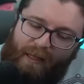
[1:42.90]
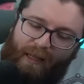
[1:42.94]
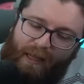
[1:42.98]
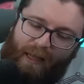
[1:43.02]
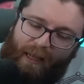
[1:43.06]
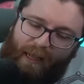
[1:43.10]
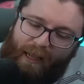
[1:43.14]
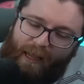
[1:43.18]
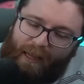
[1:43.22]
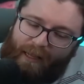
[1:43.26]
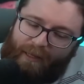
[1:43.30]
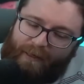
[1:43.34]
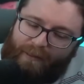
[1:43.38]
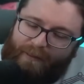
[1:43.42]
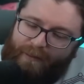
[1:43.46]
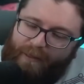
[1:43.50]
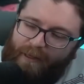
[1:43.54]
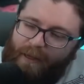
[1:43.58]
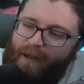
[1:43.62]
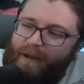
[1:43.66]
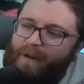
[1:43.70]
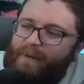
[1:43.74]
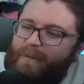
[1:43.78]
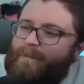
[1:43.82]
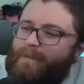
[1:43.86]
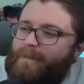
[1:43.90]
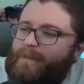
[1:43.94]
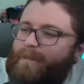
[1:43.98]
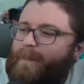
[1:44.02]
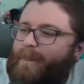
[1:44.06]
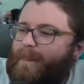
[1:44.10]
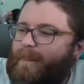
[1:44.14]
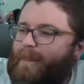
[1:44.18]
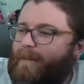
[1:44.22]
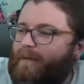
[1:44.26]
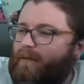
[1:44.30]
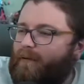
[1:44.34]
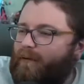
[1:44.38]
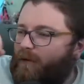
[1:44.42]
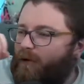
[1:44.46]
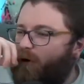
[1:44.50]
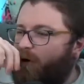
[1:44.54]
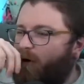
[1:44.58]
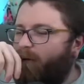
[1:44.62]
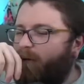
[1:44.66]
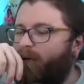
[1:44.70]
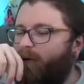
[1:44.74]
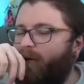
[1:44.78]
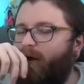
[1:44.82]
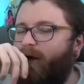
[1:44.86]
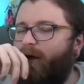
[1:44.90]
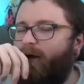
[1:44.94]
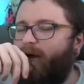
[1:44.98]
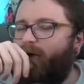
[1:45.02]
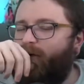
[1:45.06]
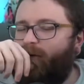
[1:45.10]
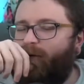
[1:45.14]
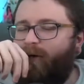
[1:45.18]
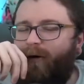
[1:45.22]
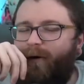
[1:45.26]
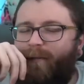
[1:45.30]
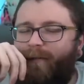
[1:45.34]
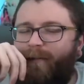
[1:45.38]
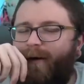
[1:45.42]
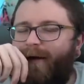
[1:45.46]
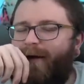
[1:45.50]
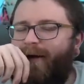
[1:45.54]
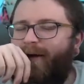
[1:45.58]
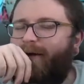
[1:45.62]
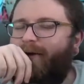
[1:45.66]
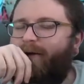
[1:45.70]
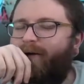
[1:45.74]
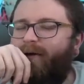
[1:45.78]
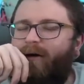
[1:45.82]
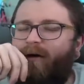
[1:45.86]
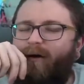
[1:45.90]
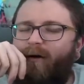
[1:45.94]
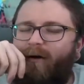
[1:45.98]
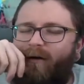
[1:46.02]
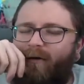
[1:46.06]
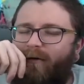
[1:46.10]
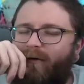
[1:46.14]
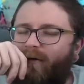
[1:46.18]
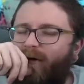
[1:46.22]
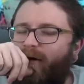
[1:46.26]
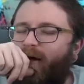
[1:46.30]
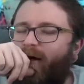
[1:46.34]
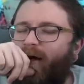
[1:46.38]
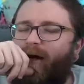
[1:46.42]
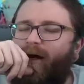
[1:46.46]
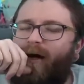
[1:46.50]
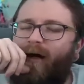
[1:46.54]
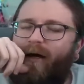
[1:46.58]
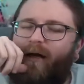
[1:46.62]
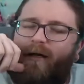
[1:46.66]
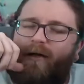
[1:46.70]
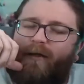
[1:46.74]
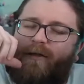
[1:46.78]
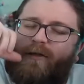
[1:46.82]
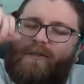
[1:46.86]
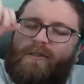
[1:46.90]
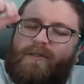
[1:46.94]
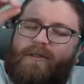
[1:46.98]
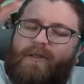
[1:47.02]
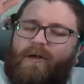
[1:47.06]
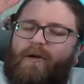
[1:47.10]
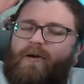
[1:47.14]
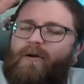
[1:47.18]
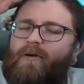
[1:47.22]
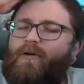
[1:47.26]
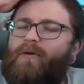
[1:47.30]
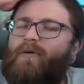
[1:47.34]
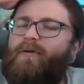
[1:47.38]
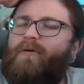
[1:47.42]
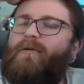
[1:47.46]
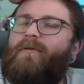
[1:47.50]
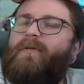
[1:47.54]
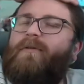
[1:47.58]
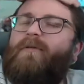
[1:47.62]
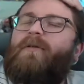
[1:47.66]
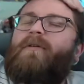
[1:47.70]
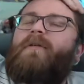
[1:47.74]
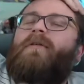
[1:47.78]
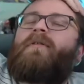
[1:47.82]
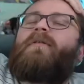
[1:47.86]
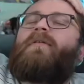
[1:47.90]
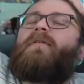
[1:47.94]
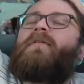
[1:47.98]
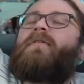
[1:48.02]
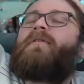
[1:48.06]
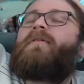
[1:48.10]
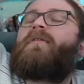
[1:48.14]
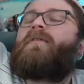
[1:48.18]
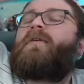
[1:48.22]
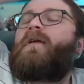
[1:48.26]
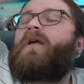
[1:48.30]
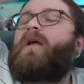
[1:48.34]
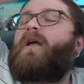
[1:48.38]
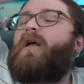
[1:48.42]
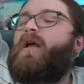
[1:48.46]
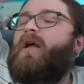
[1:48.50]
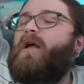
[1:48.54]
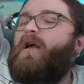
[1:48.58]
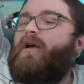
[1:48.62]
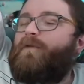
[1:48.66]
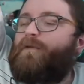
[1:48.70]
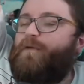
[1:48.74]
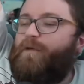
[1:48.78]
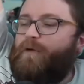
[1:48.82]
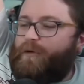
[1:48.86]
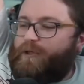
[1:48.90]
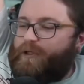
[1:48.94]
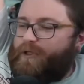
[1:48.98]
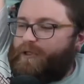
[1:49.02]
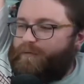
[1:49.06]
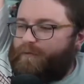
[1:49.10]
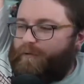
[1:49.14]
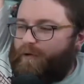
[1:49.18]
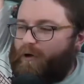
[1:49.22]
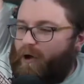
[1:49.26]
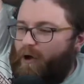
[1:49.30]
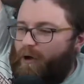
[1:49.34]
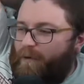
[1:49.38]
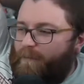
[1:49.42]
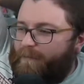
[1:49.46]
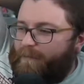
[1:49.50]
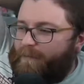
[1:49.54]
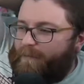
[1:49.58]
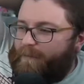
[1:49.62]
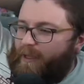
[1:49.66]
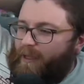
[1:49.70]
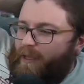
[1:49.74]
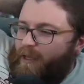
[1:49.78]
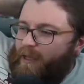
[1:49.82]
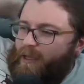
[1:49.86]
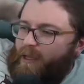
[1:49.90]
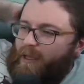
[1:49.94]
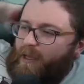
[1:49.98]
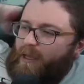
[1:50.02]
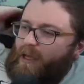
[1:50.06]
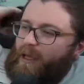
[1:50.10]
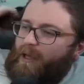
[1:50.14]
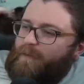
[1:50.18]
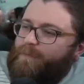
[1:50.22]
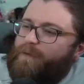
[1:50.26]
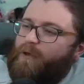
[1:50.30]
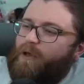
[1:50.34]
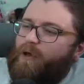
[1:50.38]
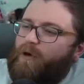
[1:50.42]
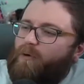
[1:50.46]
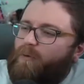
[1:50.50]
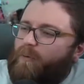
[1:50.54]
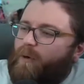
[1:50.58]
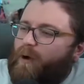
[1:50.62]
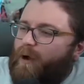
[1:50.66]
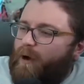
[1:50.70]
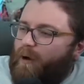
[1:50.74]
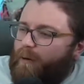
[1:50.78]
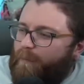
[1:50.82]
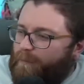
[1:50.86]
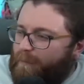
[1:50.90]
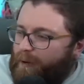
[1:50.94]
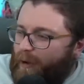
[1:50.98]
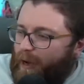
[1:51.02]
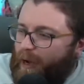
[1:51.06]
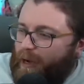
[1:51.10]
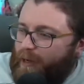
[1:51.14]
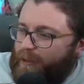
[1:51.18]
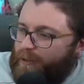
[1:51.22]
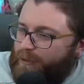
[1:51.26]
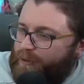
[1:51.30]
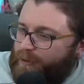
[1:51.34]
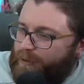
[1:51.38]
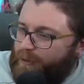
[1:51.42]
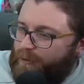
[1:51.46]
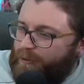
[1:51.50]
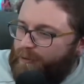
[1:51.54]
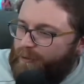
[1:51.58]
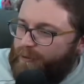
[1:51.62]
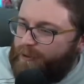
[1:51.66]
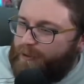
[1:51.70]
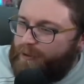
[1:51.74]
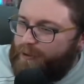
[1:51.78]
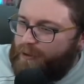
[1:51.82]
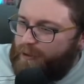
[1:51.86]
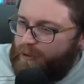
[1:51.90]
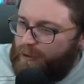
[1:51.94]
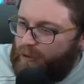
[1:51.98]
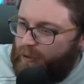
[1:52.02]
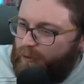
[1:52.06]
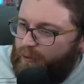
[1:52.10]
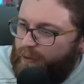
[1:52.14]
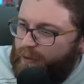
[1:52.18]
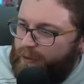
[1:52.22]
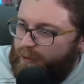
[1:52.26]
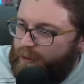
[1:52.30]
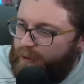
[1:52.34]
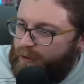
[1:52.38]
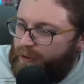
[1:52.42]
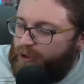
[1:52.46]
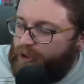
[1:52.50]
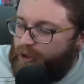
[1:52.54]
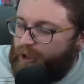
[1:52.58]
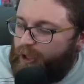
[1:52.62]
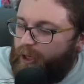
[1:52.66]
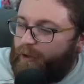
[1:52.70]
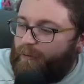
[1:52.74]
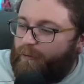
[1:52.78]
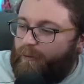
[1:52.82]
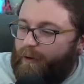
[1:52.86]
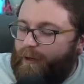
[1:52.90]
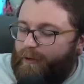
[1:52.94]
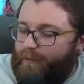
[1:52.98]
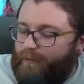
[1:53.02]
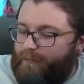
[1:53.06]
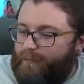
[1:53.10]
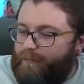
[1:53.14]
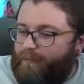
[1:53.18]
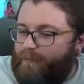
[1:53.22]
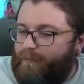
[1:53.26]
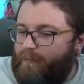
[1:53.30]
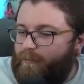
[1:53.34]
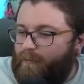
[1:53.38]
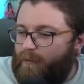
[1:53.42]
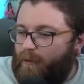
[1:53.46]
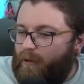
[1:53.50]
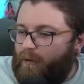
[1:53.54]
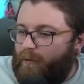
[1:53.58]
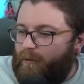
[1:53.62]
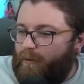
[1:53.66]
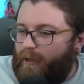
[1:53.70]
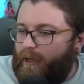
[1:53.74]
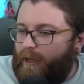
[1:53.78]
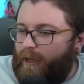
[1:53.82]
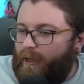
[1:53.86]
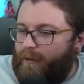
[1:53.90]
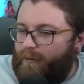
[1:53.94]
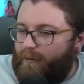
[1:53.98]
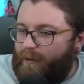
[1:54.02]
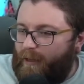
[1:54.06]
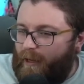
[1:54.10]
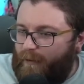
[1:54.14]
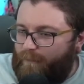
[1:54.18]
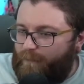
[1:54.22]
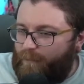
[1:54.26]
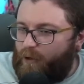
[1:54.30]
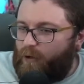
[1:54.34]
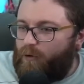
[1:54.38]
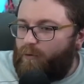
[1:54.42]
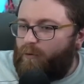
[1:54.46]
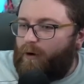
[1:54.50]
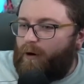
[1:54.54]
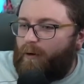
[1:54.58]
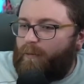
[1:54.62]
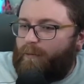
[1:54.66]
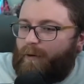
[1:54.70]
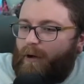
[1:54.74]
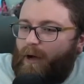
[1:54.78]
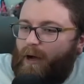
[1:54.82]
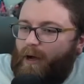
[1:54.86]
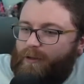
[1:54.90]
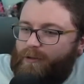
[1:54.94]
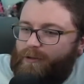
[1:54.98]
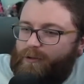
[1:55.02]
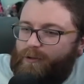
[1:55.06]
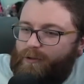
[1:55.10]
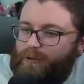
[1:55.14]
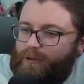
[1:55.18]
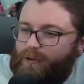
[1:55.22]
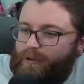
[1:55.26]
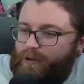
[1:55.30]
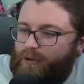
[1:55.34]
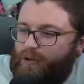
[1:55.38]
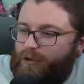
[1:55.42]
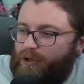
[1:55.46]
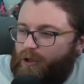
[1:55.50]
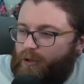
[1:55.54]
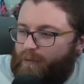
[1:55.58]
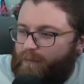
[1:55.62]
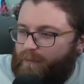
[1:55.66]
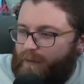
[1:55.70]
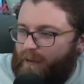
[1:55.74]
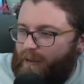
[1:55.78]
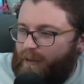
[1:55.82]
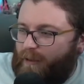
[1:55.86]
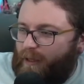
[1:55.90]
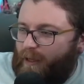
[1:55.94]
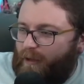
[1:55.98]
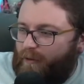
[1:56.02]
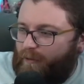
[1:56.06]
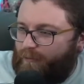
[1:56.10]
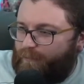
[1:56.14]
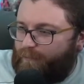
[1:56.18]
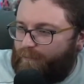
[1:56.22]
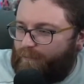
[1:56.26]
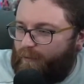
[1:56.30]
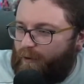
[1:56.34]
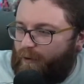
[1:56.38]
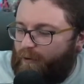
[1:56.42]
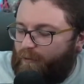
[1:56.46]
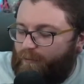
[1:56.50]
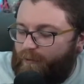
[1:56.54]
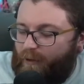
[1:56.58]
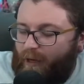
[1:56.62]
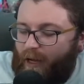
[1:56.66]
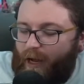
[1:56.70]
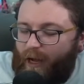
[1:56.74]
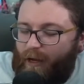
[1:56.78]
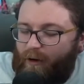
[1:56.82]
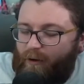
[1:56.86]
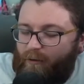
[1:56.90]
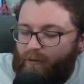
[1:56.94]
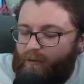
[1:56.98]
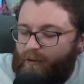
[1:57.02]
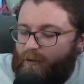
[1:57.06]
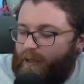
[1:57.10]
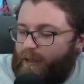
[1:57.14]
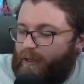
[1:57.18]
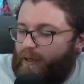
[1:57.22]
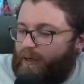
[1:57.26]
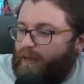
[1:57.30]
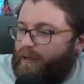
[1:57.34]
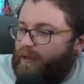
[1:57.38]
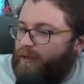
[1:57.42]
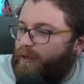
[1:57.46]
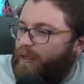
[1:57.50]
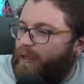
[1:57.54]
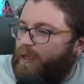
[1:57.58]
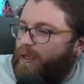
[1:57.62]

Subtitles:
And normal underwear, man. Oh god, it's so. First of all, if you wear boxers, you're a degenerate. Okay? If you wear boxers, you shouldn't be allowed to vote. I don't get it.